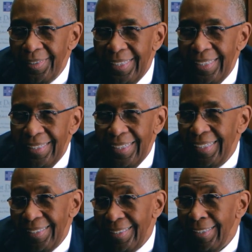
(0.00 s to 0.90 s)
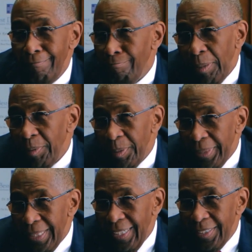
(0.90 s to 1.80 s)
And I said, I want to
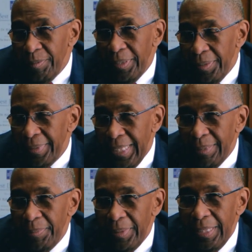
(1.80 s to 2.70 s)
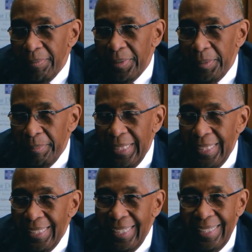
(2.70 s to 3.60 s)
be a doctor when someone asked me what I wanted to
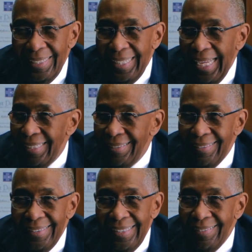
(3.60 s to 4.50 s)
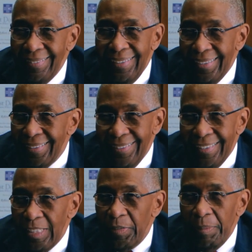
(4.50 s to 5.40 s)
be. And that sort of stuck. It was
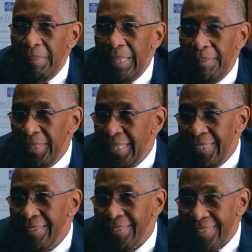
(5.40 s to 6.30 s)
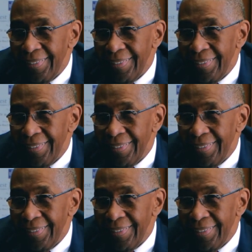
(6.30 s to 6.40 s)
stuck for many, many years.